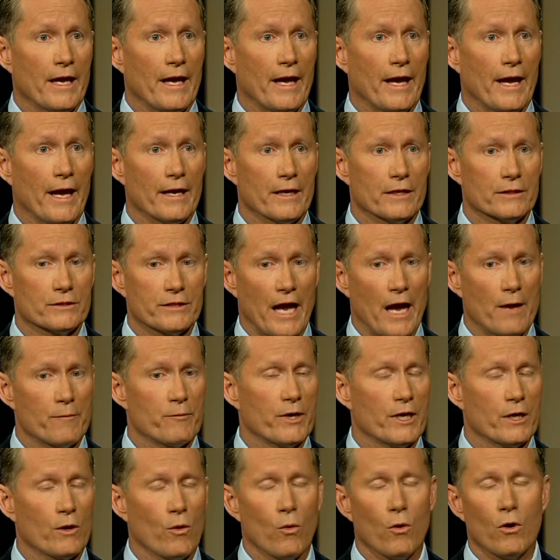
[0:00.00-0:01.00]
and it's
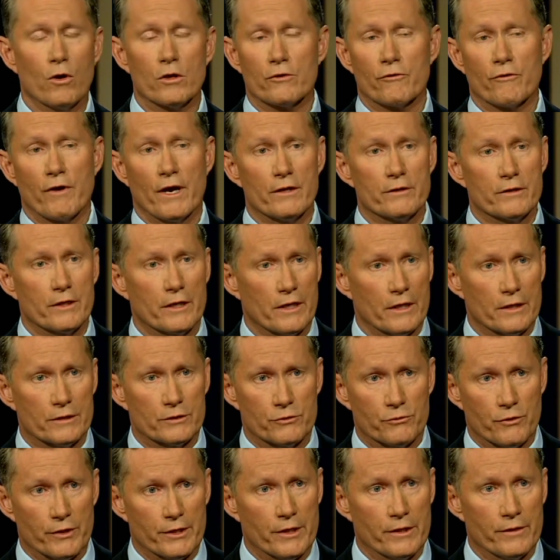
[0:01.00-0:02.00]
happening all around the
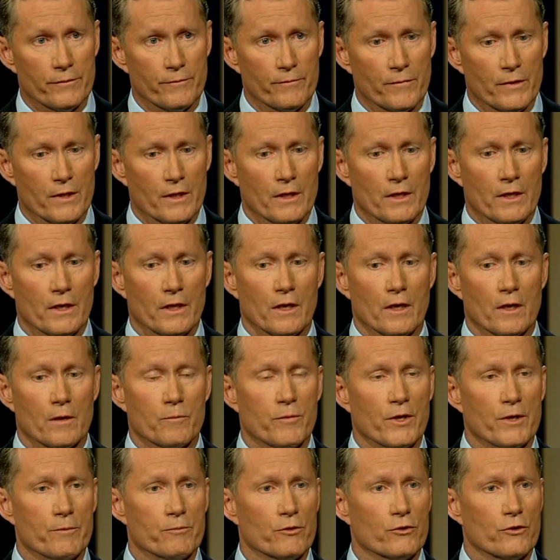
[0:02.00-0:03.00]
country.
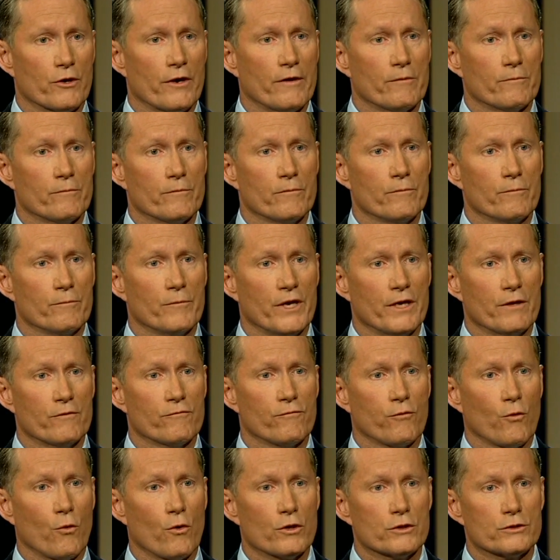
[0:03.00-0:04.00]
People are being
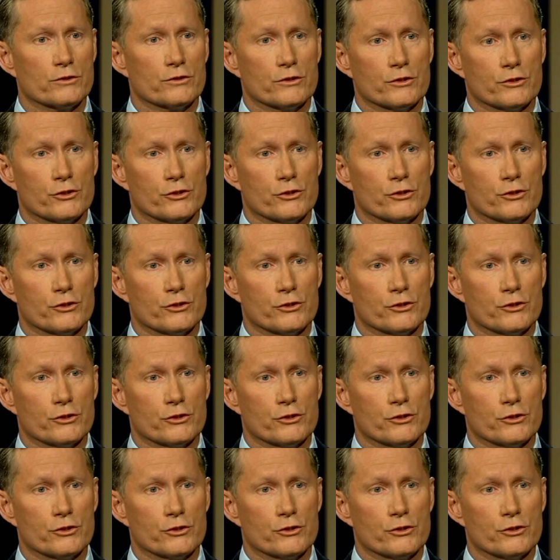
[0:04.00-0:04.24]
forced to